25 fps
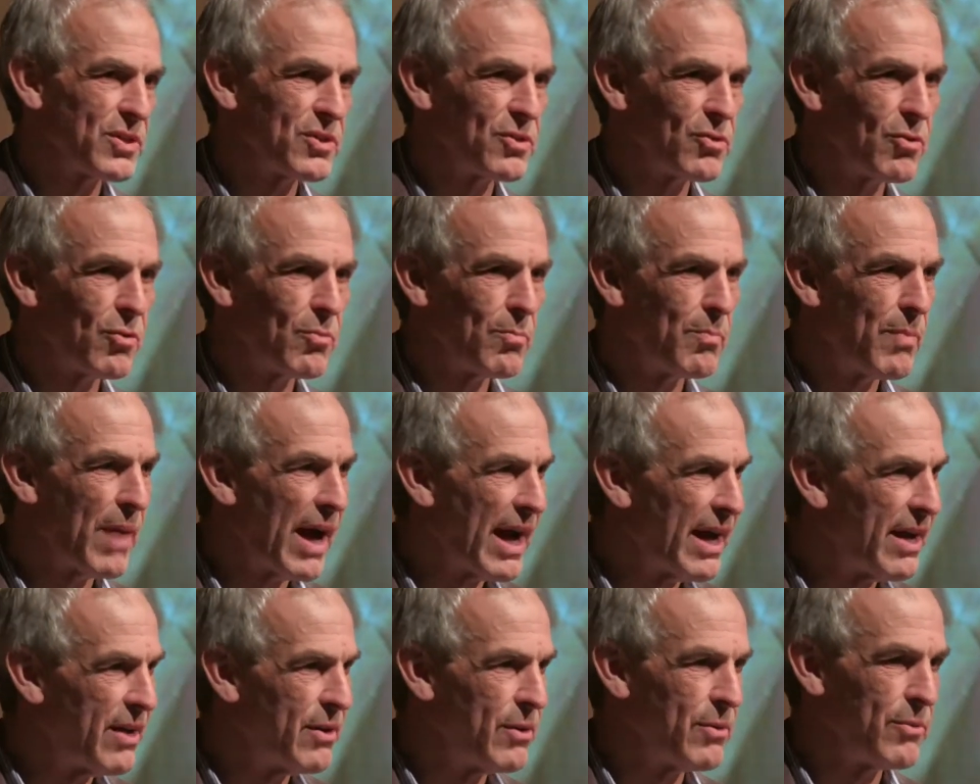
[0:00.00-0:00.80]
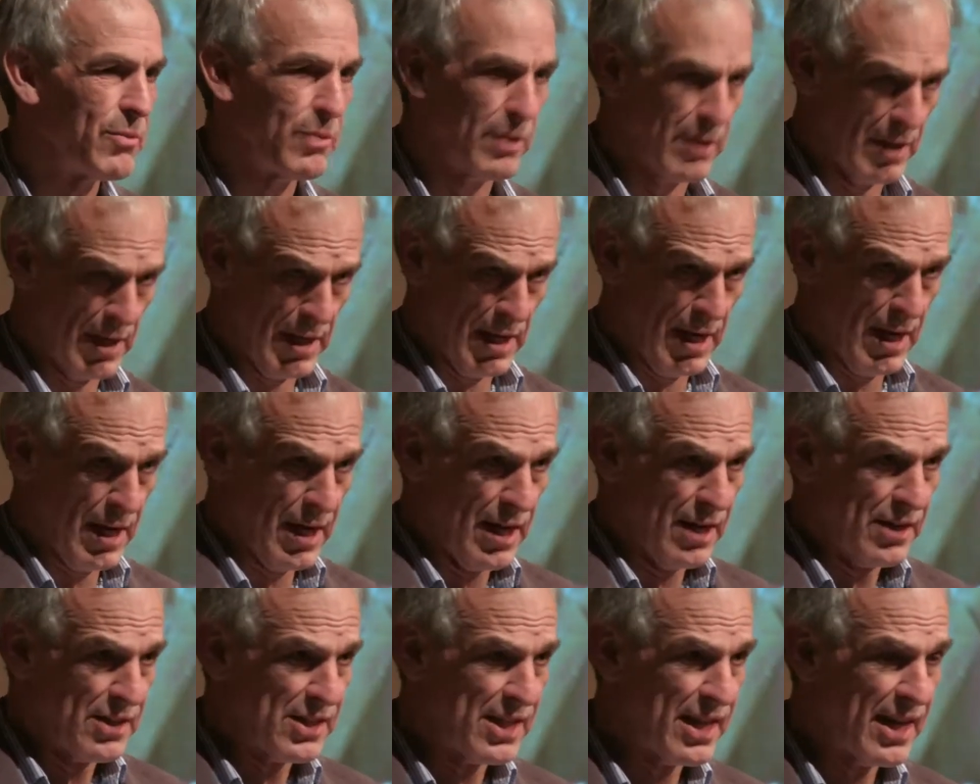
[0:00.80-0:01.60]
on your bio
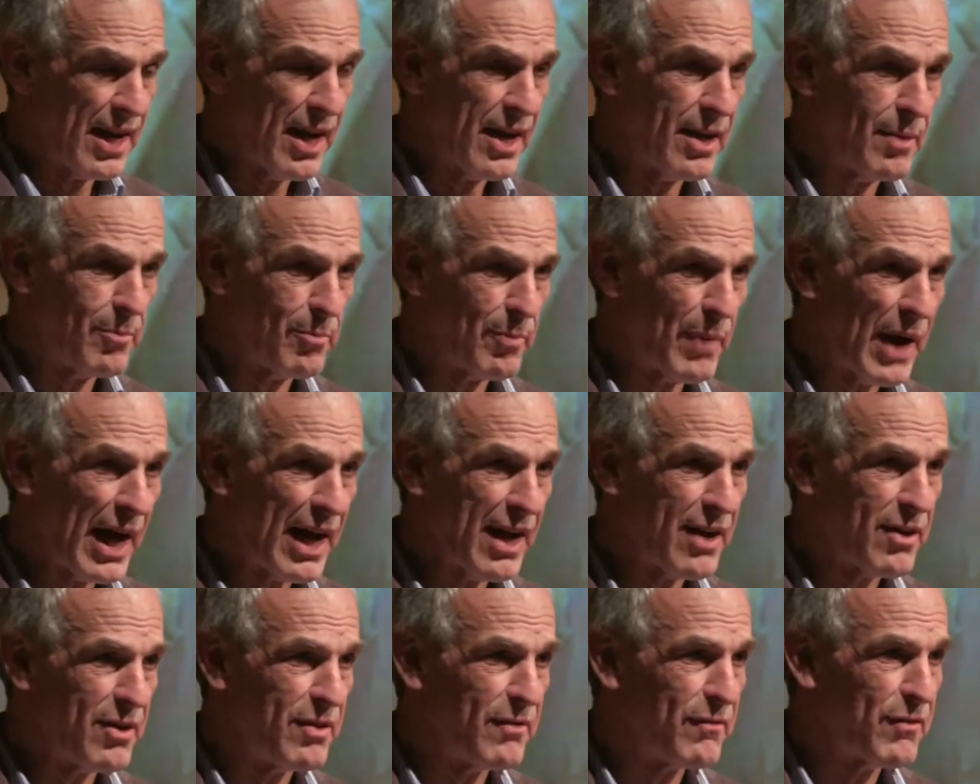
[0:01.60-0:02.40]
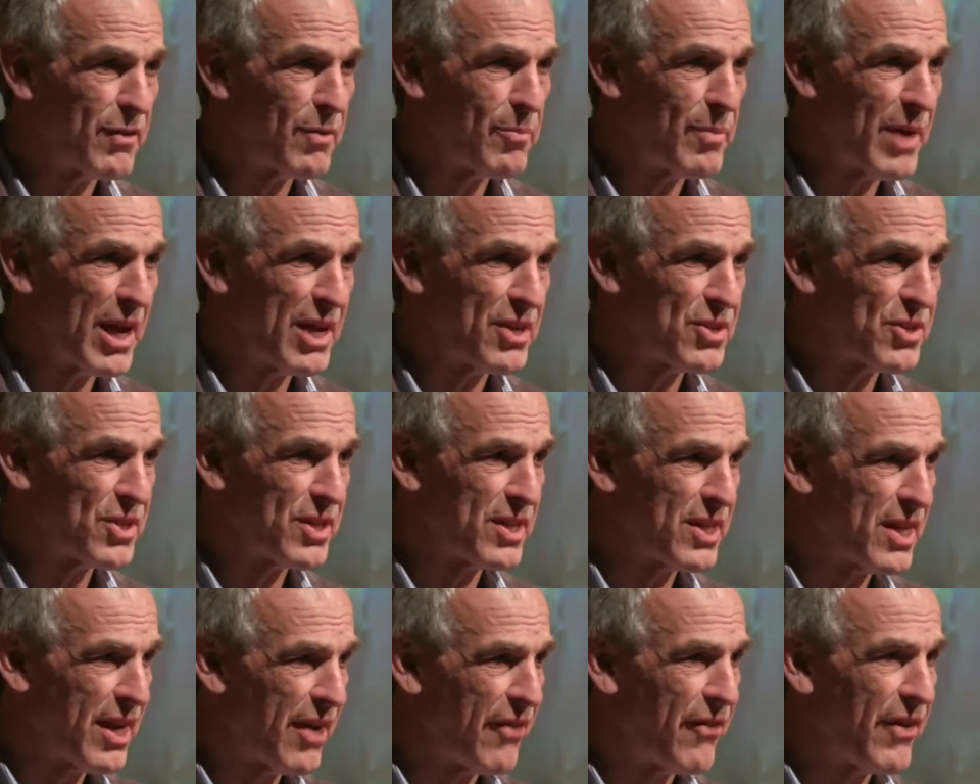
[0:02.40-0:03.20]

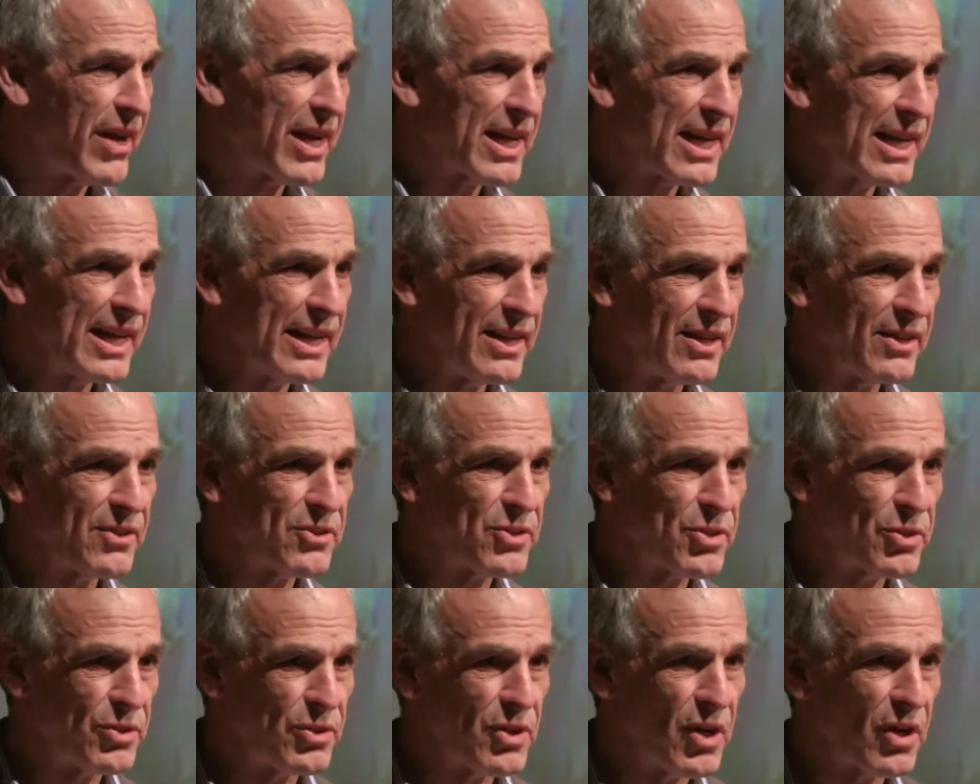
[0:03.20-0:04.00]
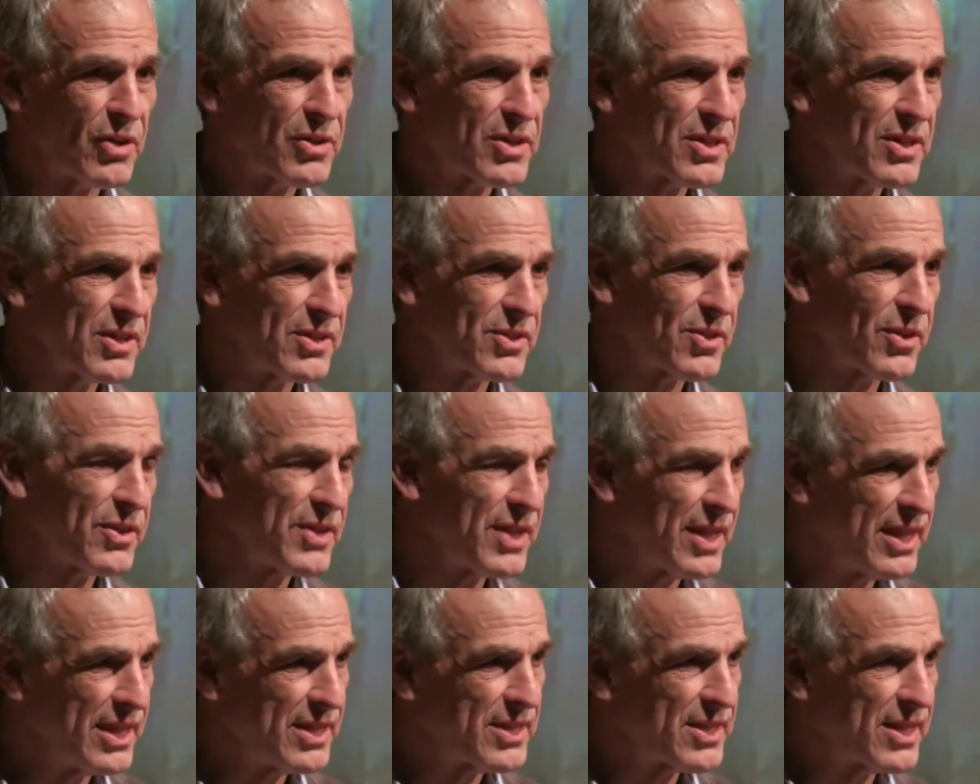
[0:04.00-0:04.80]
information directly to doctors on
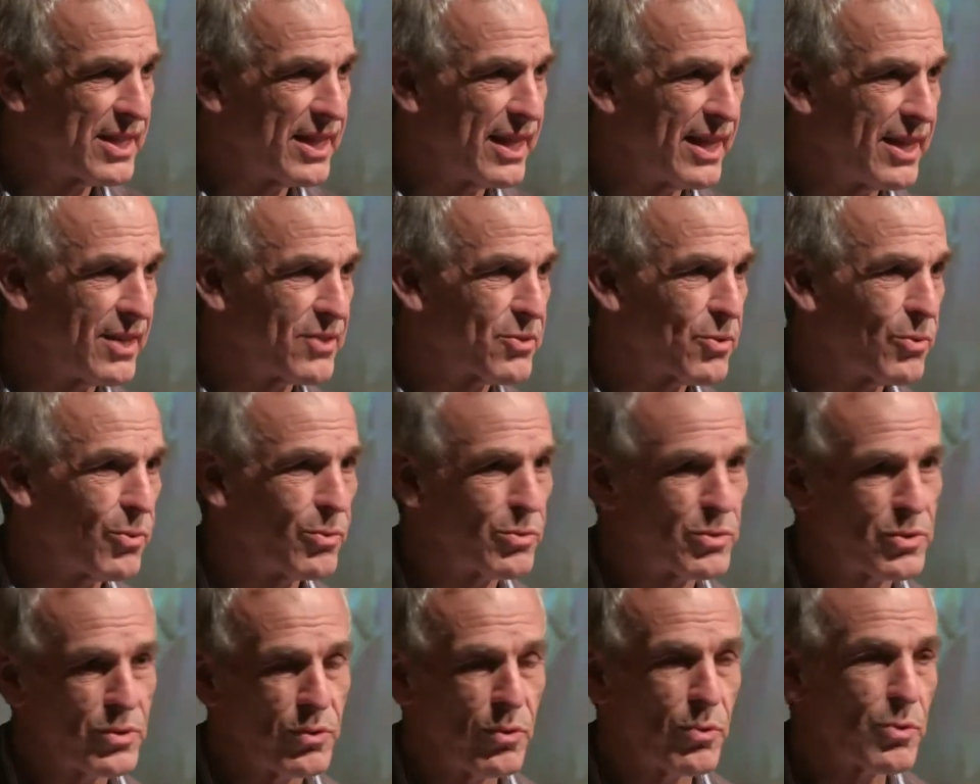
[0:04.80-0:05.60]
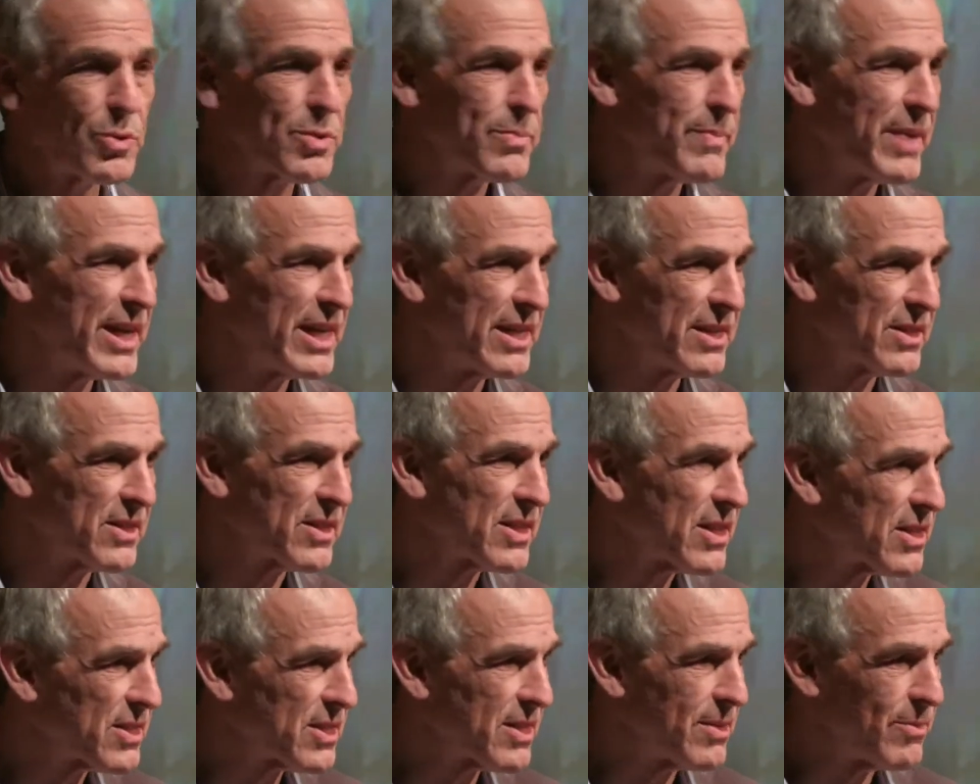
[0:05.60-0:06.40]
the internet or to automated
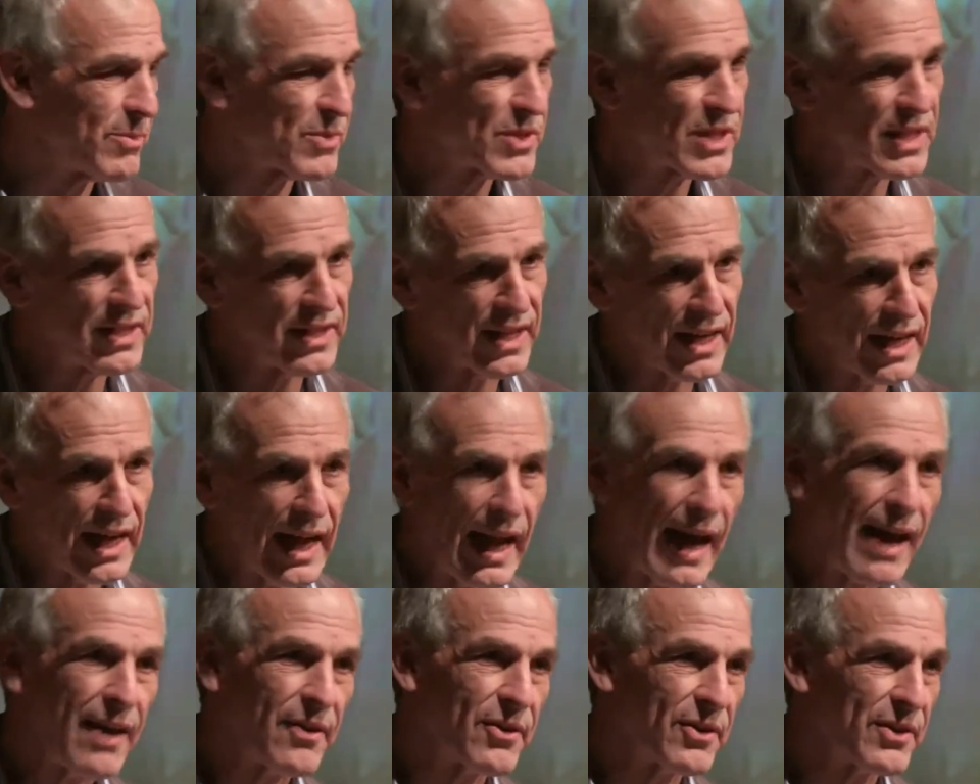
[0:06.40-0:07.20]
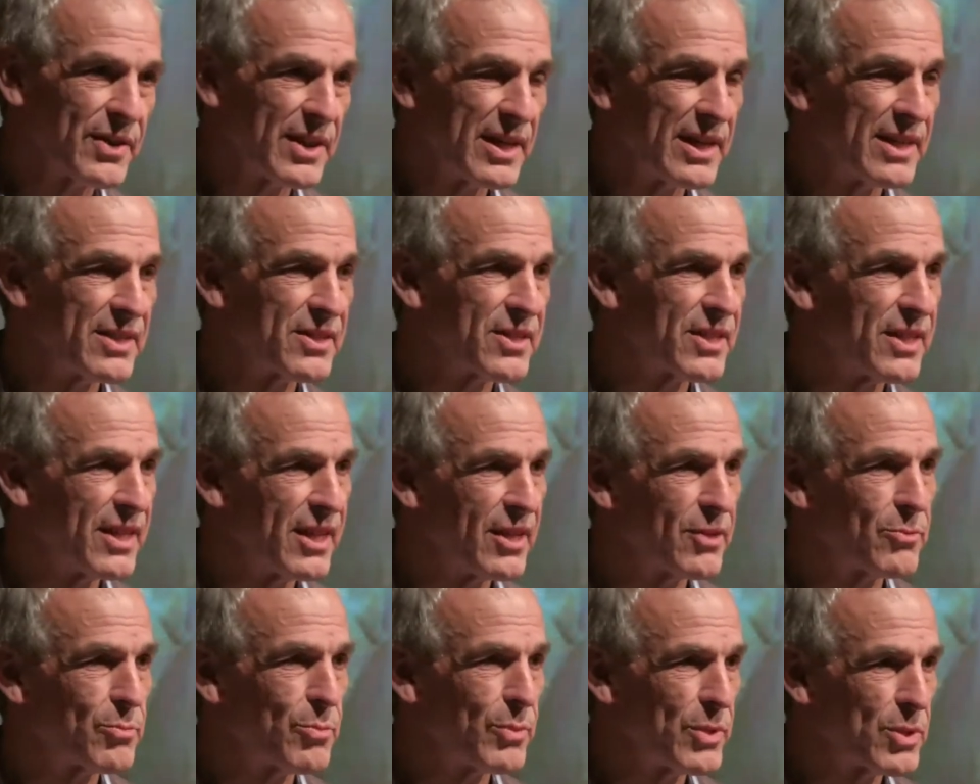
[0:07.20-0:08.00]
systems in the cloud on the
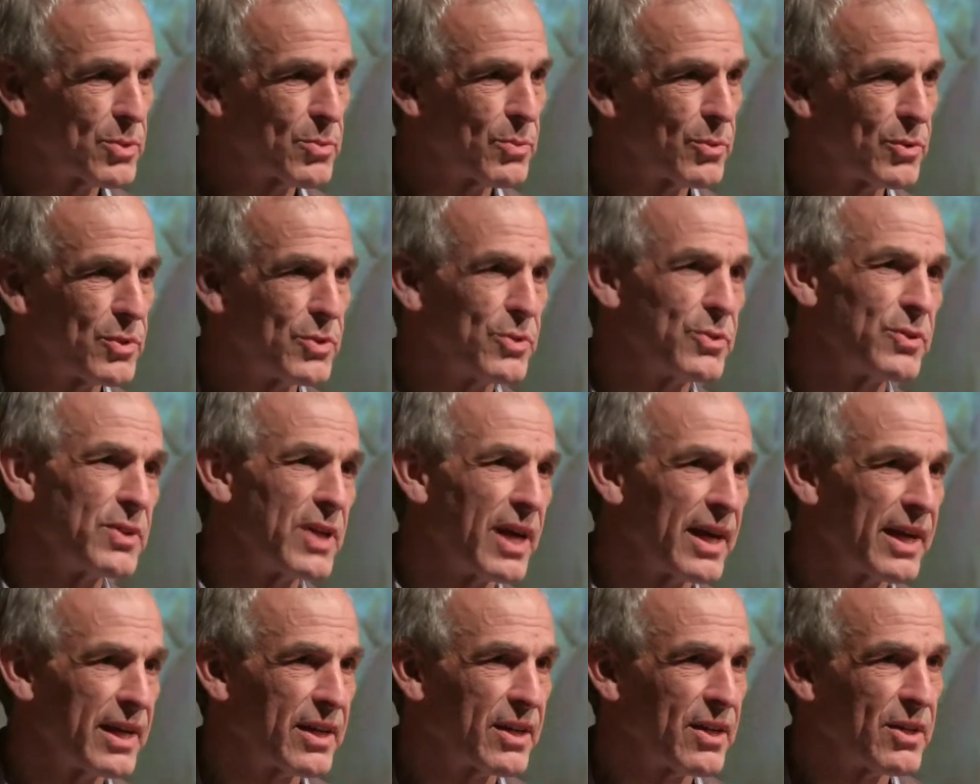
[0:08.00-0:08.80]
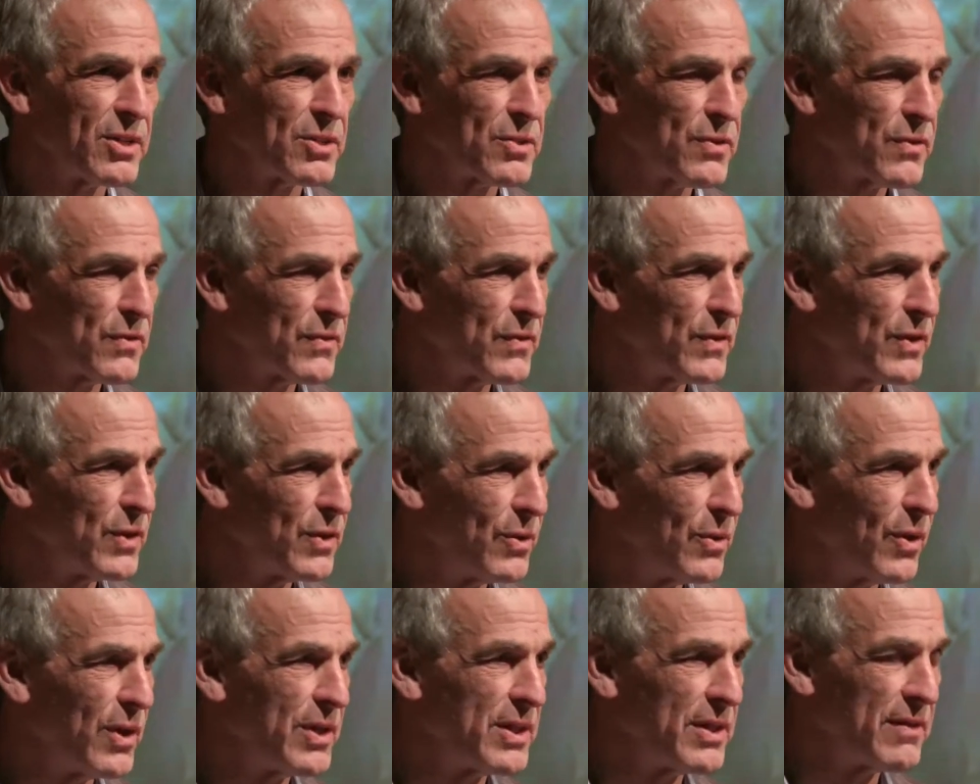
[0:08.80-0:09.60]
internet, which will do diagnosis for
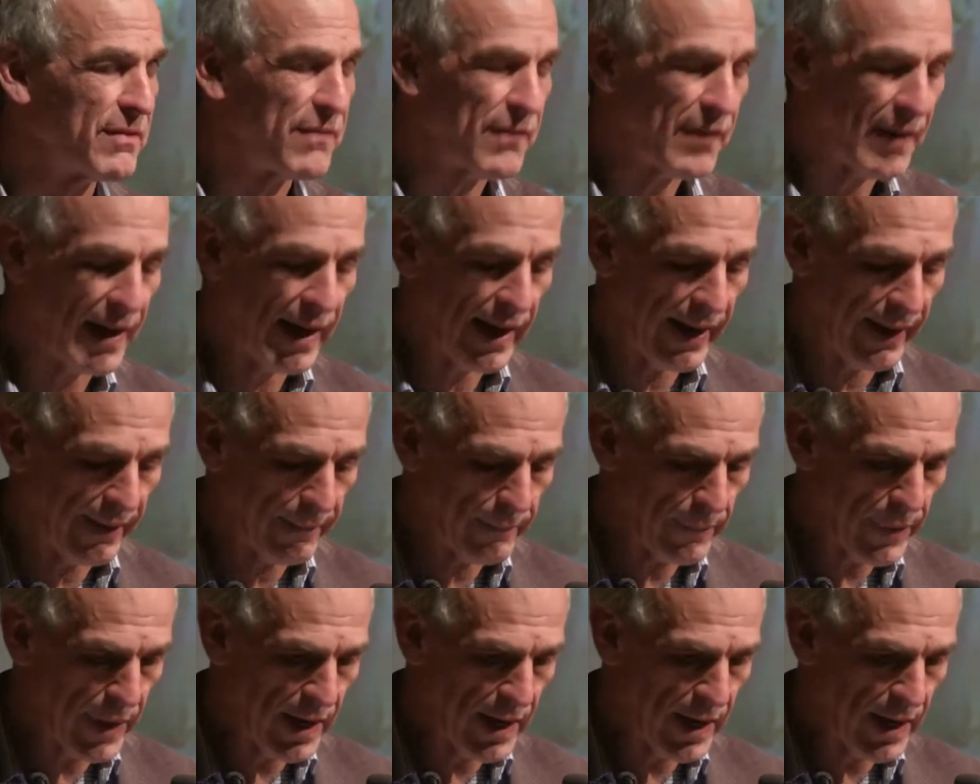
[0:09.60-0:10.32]
you on the fly.